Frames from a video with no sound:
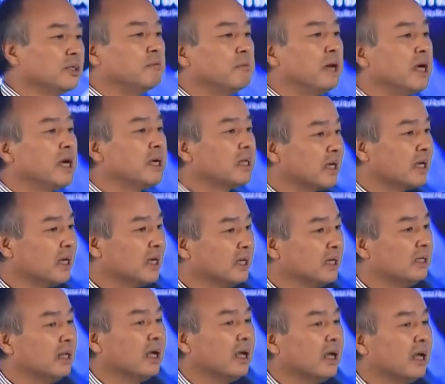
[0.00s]

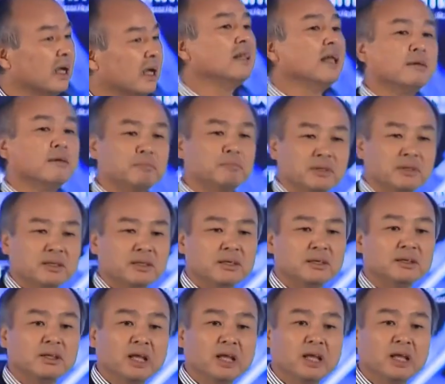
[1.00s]
Mankind and them,
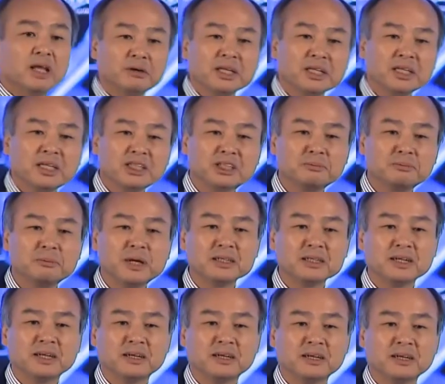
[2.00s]
they're already
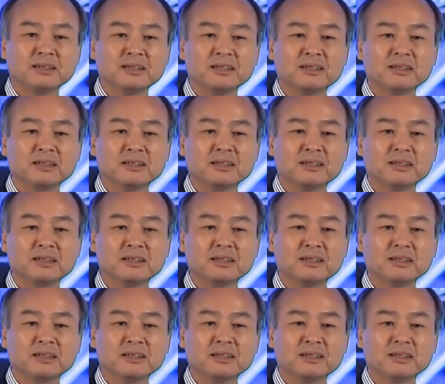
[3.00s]
smarter.